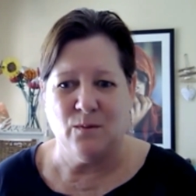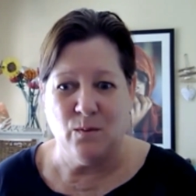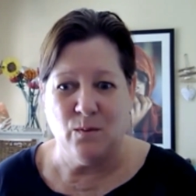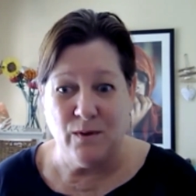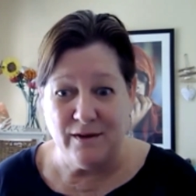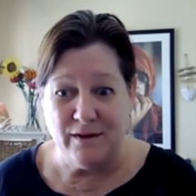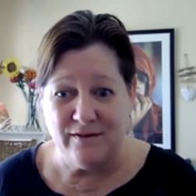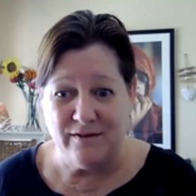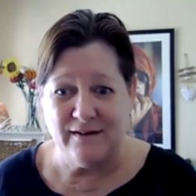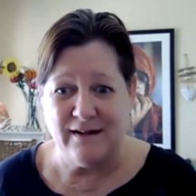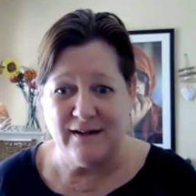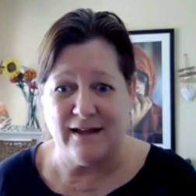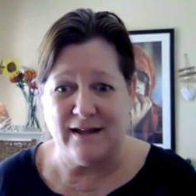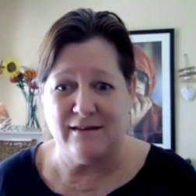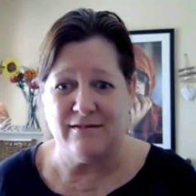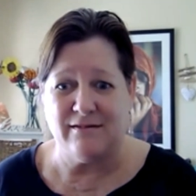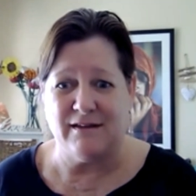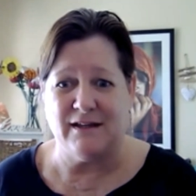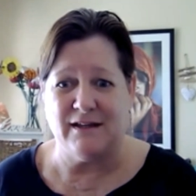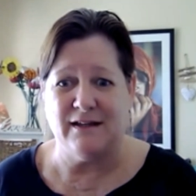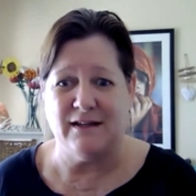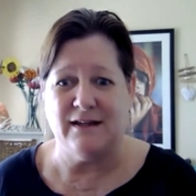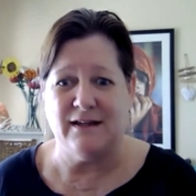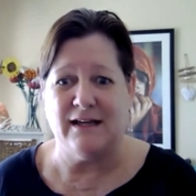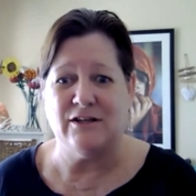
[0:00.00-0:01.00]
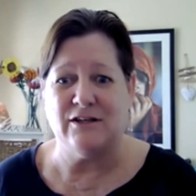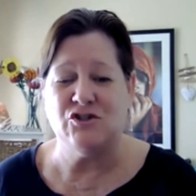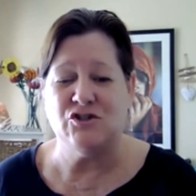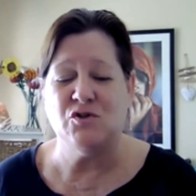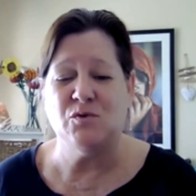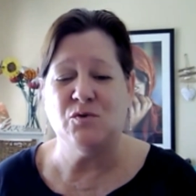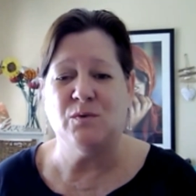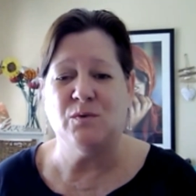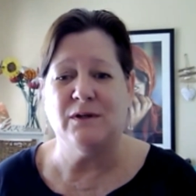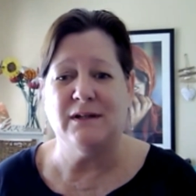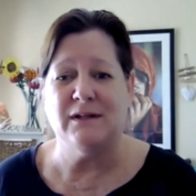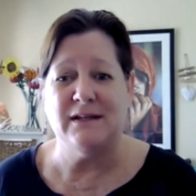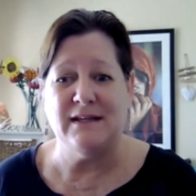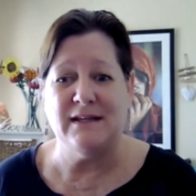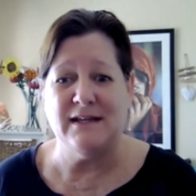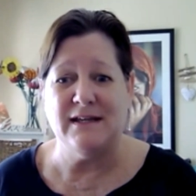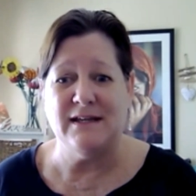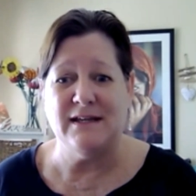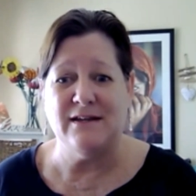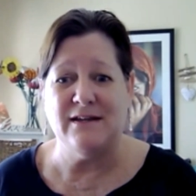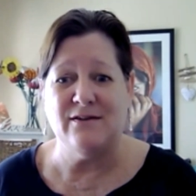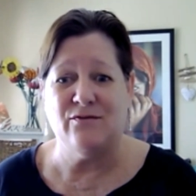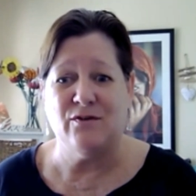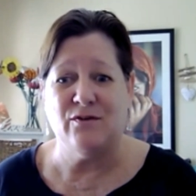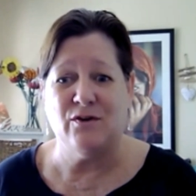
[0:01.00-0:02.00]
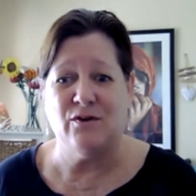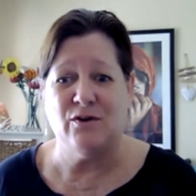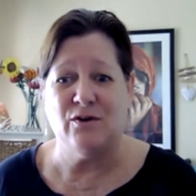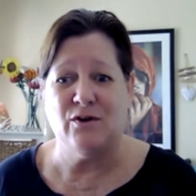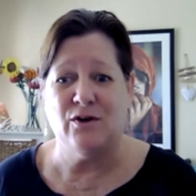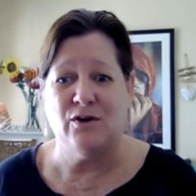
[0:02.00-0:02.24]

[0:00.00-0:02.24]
with nothing and you will leave